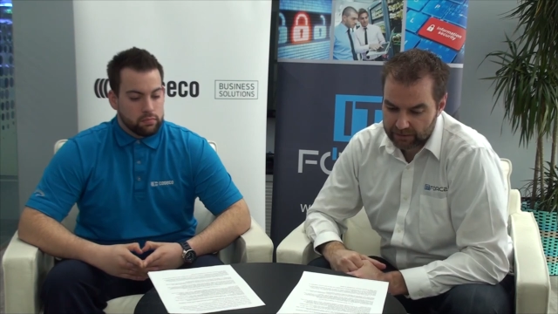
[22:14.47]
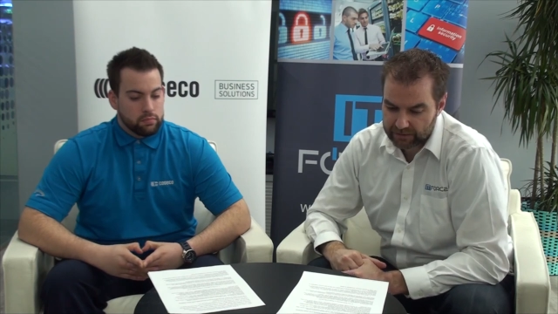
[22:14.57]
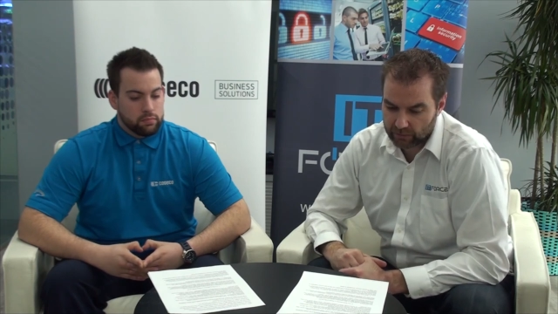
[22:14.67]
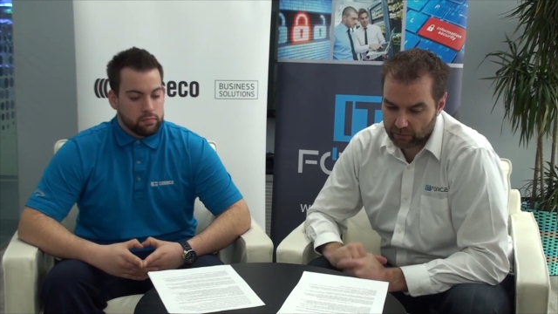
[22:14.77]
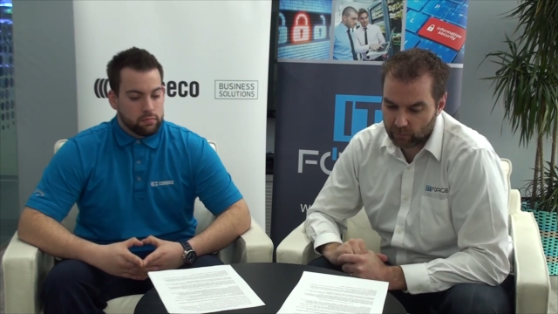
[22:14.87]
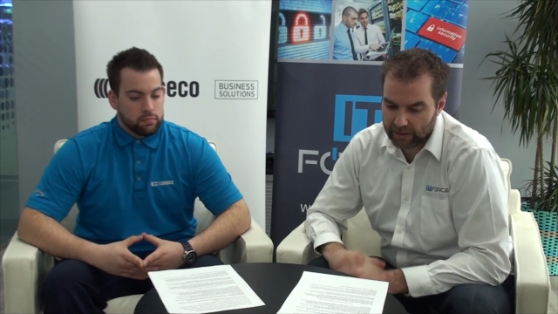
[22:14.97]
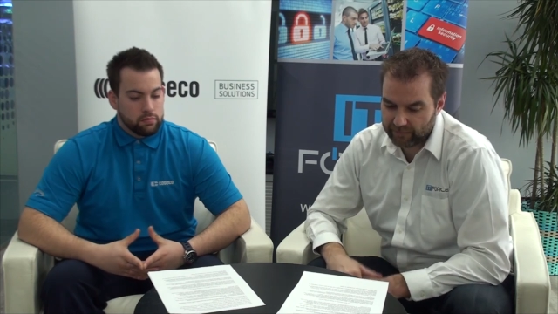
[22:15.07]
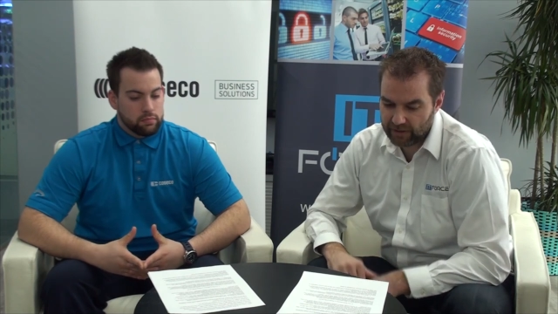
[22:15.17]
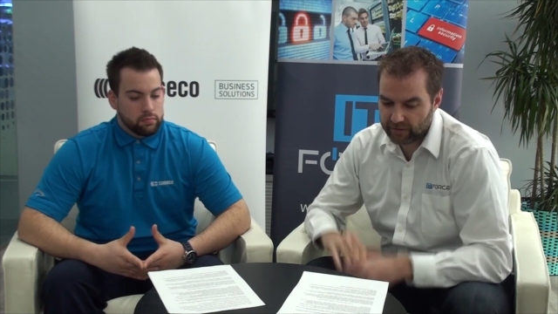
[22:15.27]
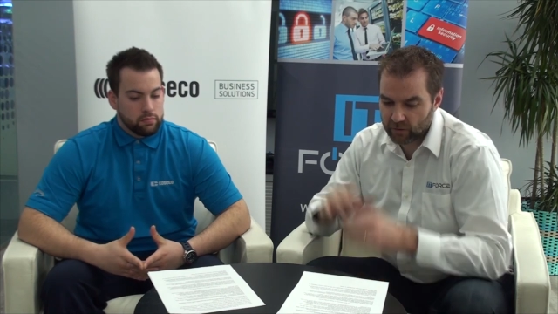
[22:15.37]
Speaker 1: So we
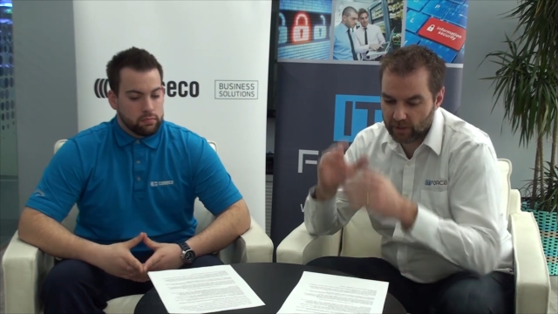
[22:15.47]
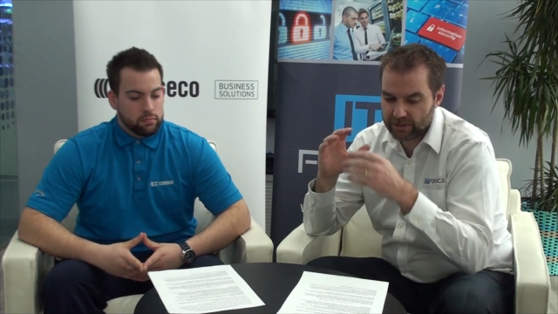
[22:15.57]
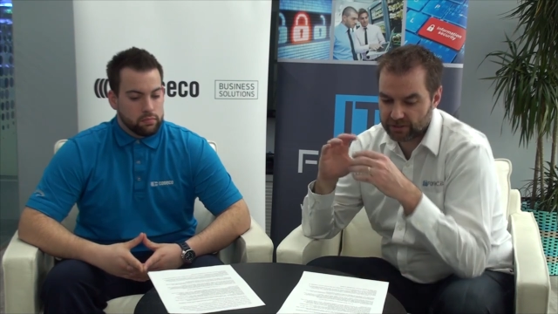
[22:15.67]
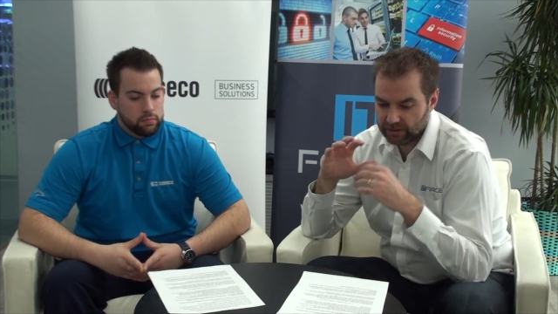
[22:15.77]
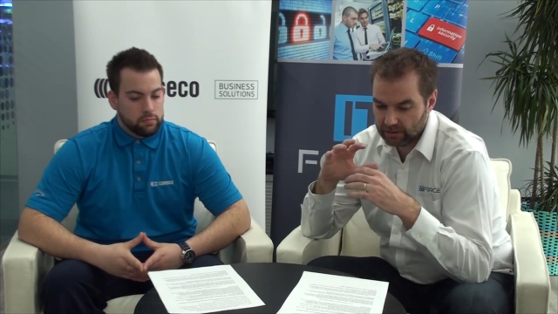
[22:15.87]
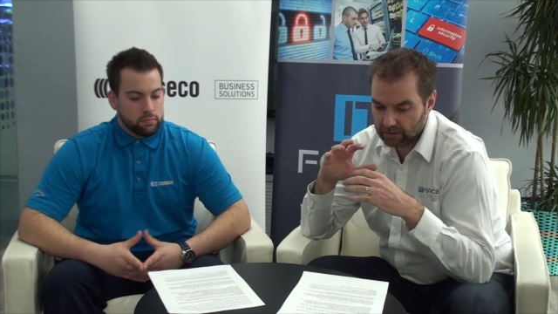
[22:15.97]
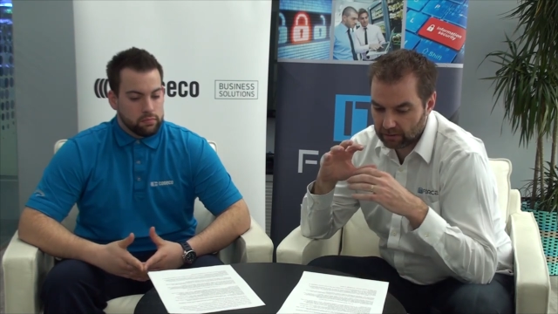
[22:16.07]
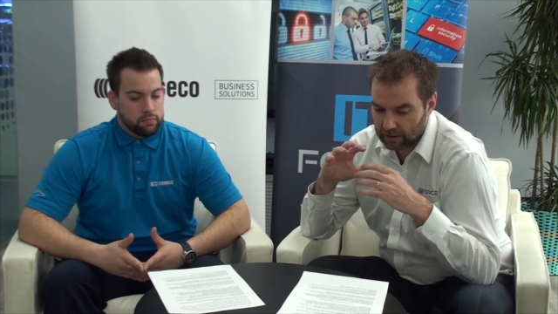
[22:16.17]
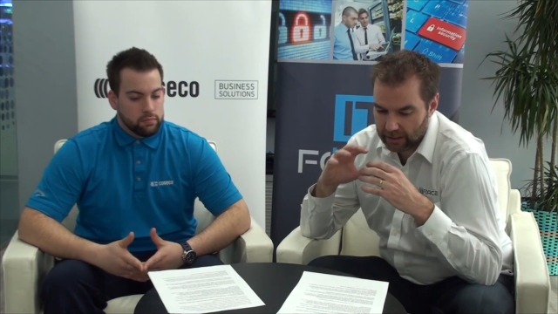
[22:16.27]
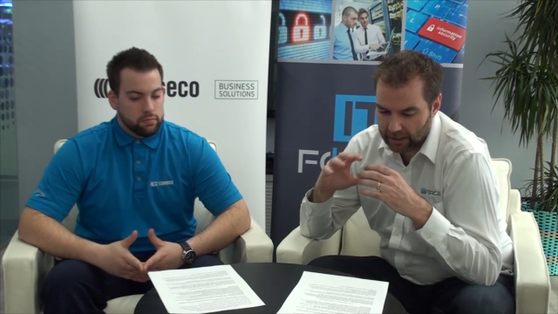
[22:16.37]
have another question
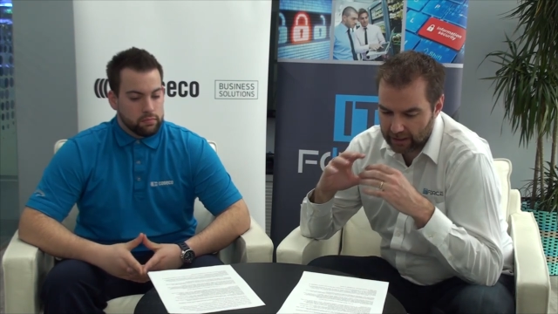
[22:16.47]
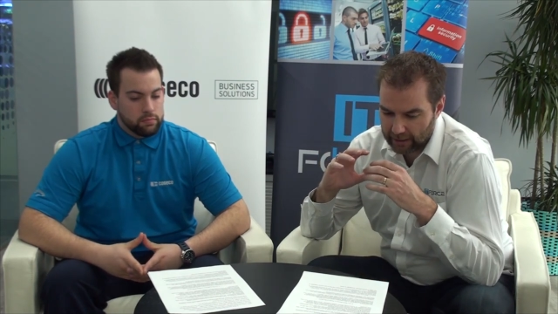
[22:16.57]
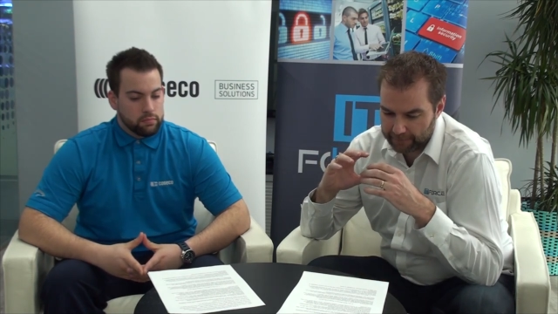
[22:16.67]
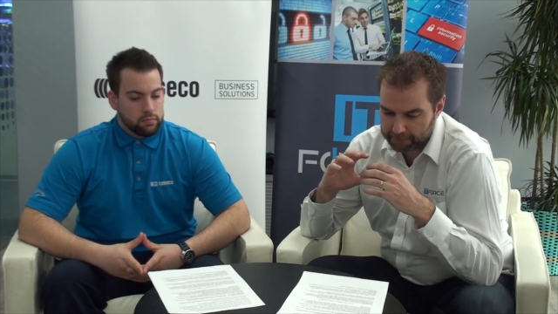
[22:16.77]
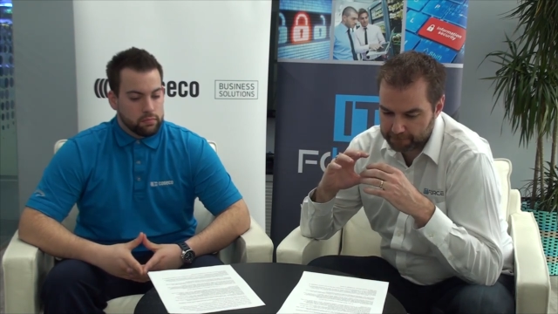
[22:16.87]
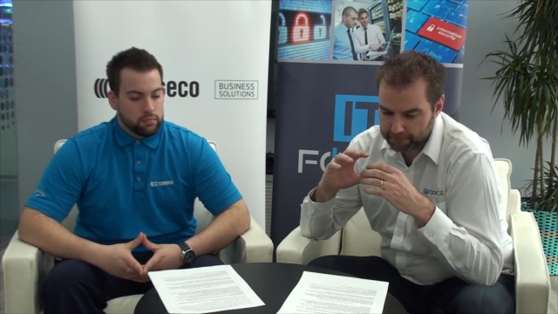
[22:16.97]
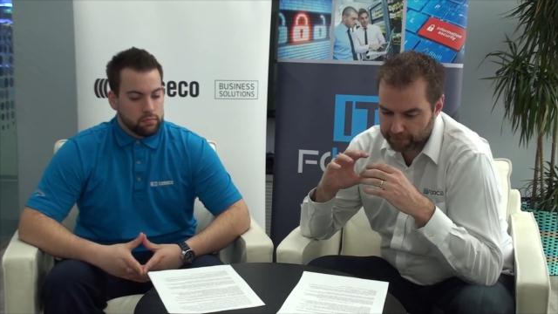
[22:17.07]
here. Um,